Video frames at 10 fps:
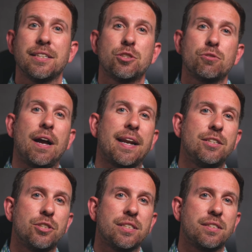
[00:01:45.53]
This
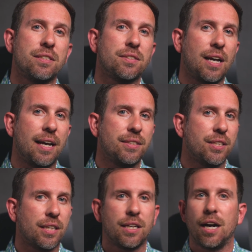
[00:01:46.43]
strategy is designed
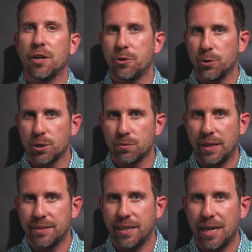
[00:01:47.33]
to cut through the
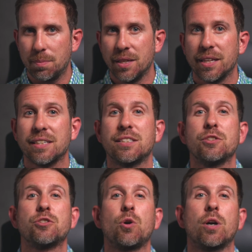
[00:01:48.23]
red tape that has
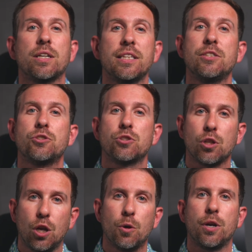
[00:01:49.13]
historically
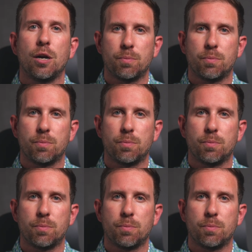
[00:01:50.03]
slowed our